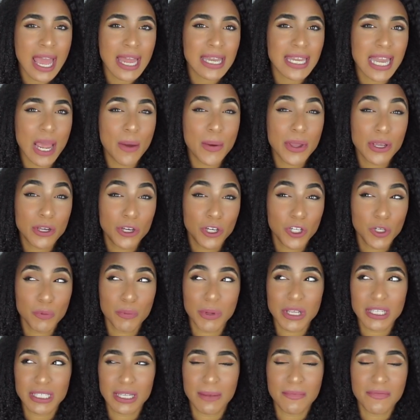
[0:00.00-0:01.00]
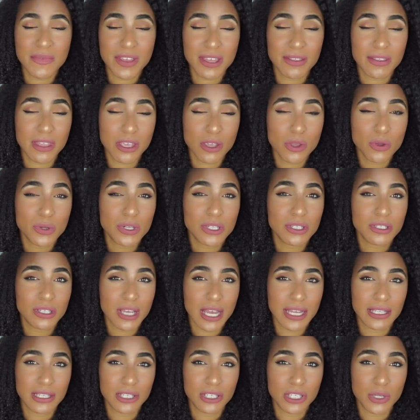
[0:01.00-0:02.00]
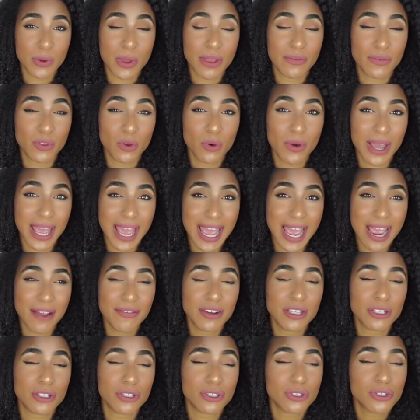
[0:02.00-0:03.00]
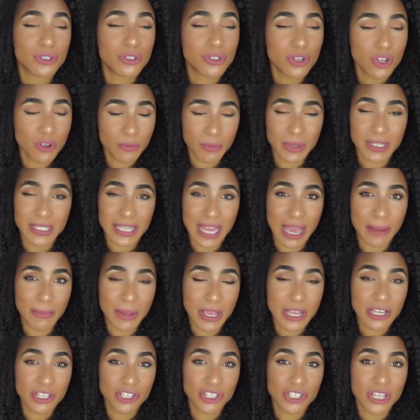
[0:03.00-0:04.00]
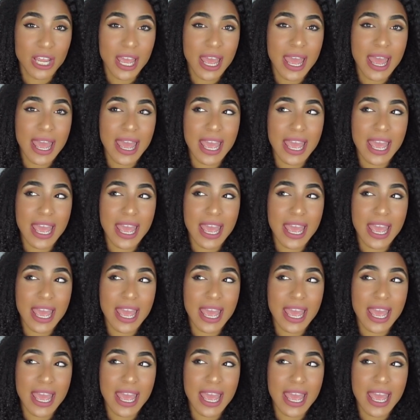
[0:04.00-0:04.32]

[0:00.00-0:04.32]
Now it could be something that you decide to do if your hair is super damaged,